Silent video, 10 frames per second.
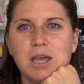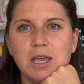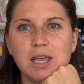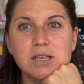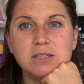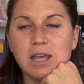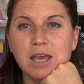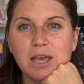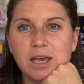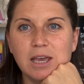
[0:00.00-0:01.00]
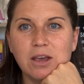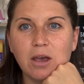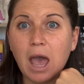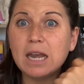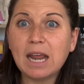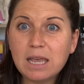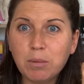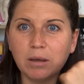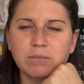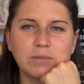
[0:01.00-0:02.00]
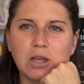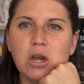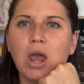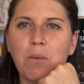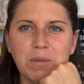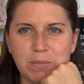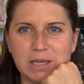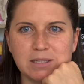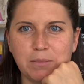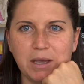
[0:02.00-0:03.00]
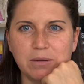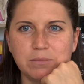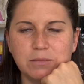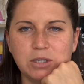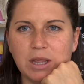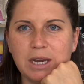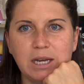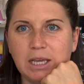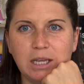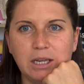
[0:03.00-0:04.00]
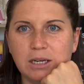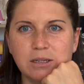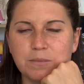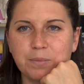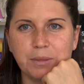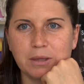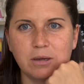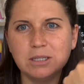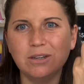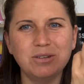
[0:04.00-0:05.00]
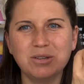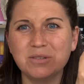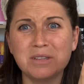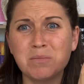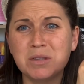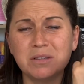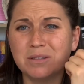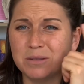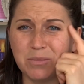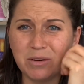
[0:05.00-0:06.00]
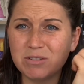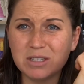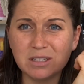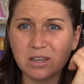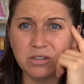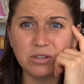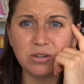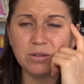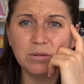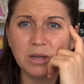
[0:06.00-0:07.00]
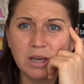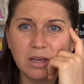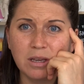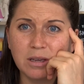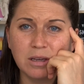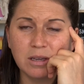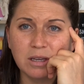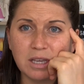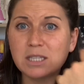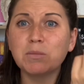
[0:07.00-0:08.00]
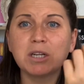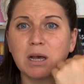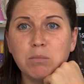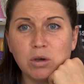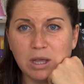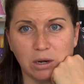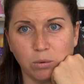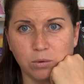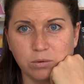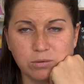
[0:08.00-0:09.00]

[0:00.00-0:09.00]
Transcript: Is there a neighbor? Can you help them out somehow? Do they need, I don't know, someone, the references, could you get someone to come mow their lawn?